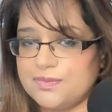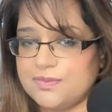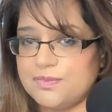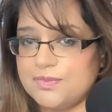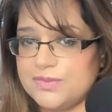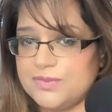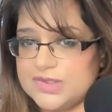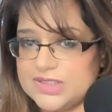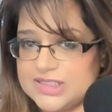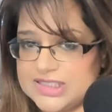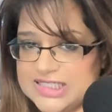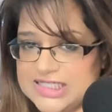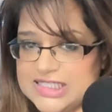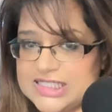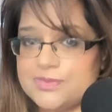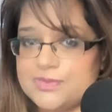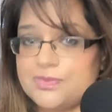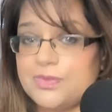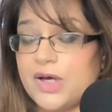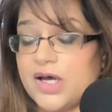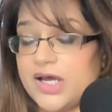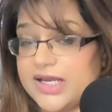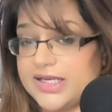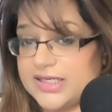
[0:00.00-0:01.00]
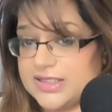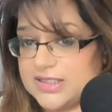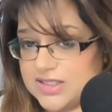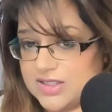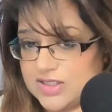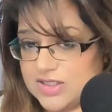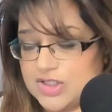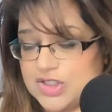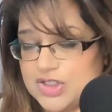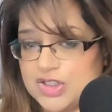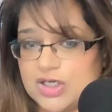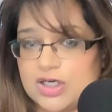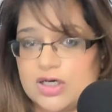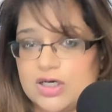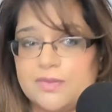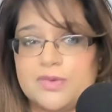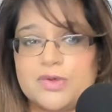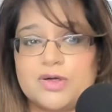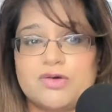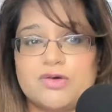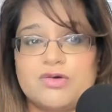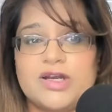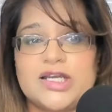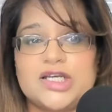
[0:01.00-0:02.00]
despite the sharp
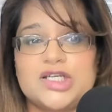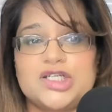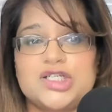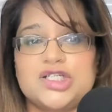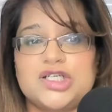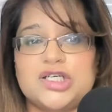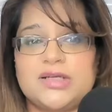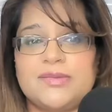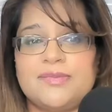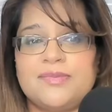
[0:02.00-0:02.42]
correction.